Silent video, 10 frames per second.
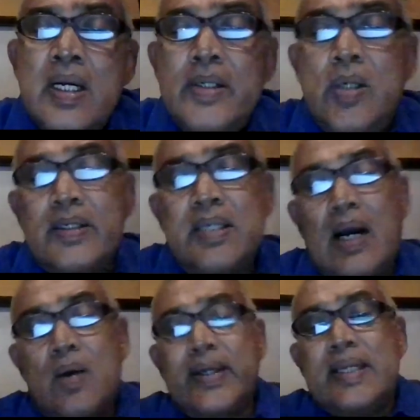Doctor,
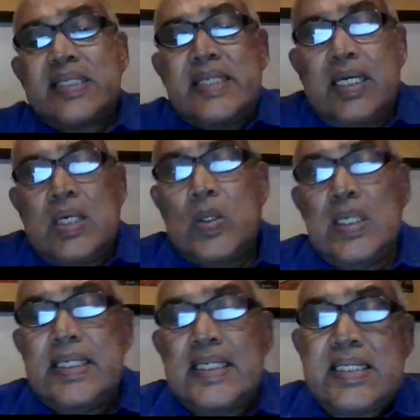how can
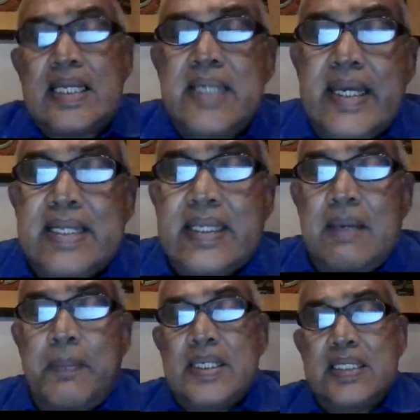stakeholders and
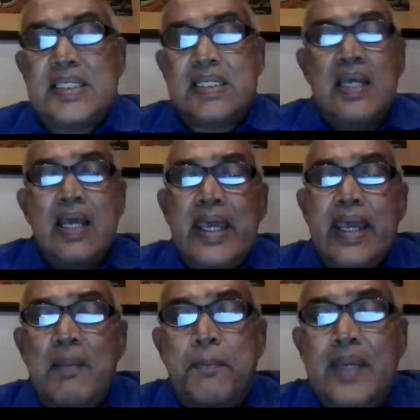gatekeepers
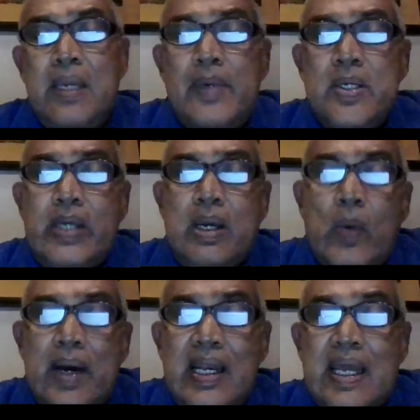help people to
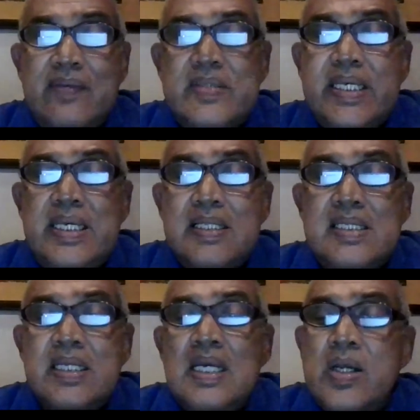acquire life
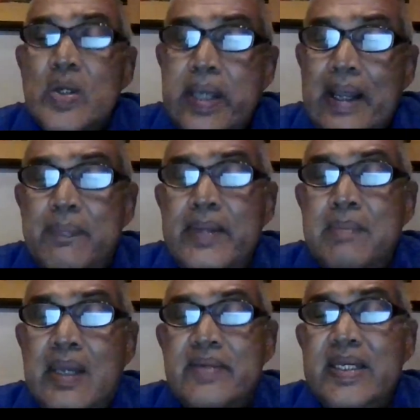skills to help them
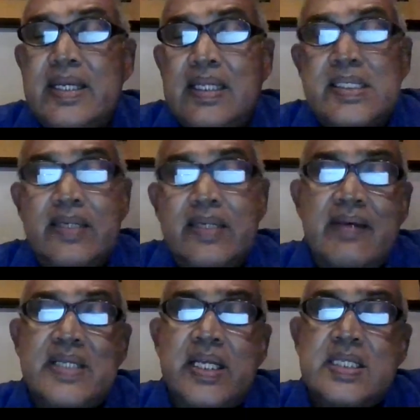navigate and
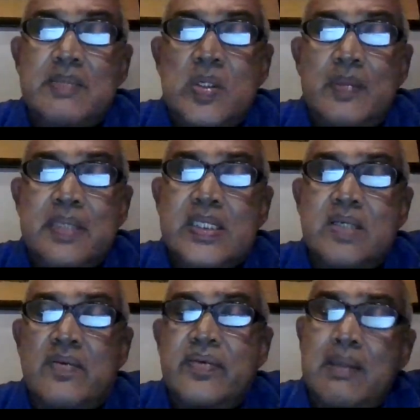survive such moments
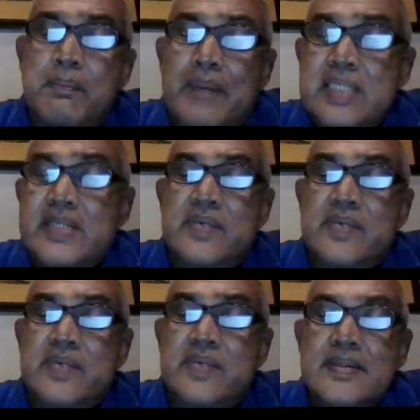of
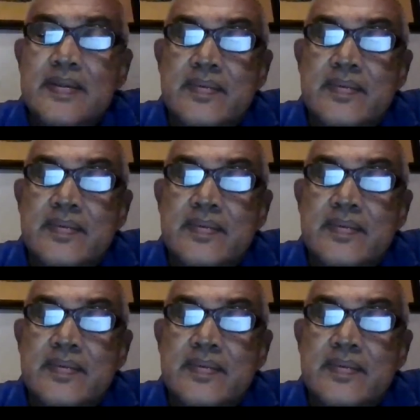impulsiveness?